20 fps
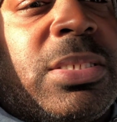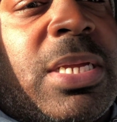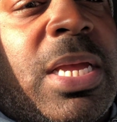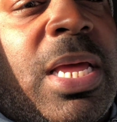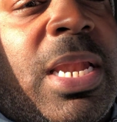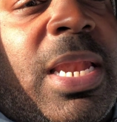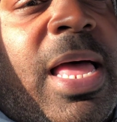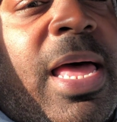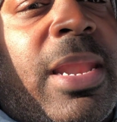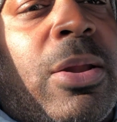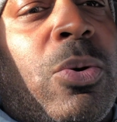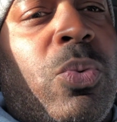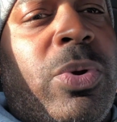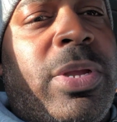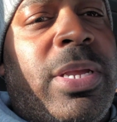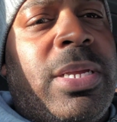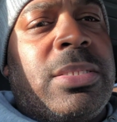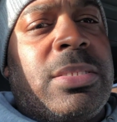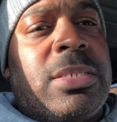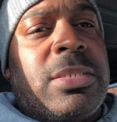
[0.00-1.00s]
a lot of
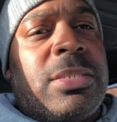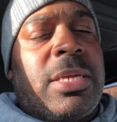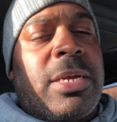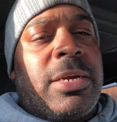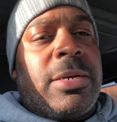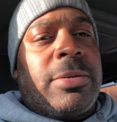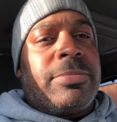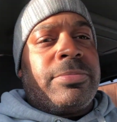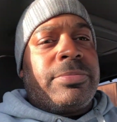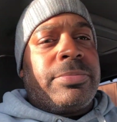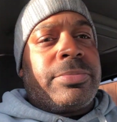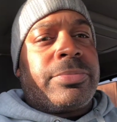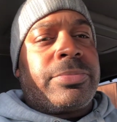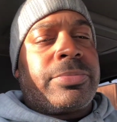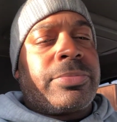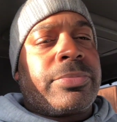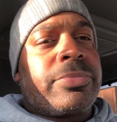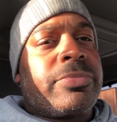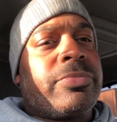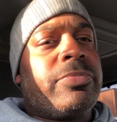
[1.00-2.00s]
weeds in there.
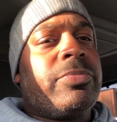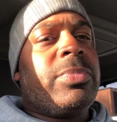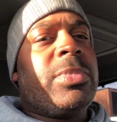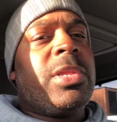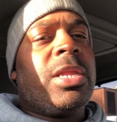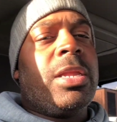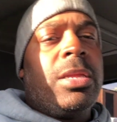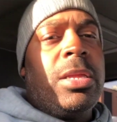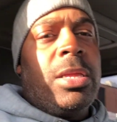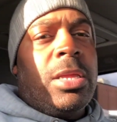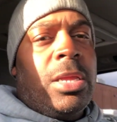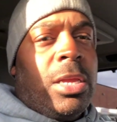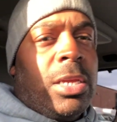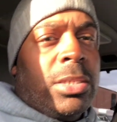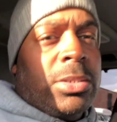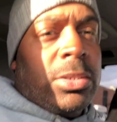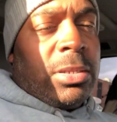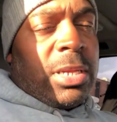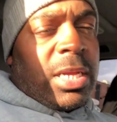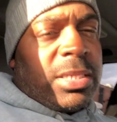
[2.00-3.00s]

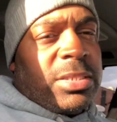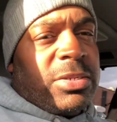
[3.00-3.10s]
So that's the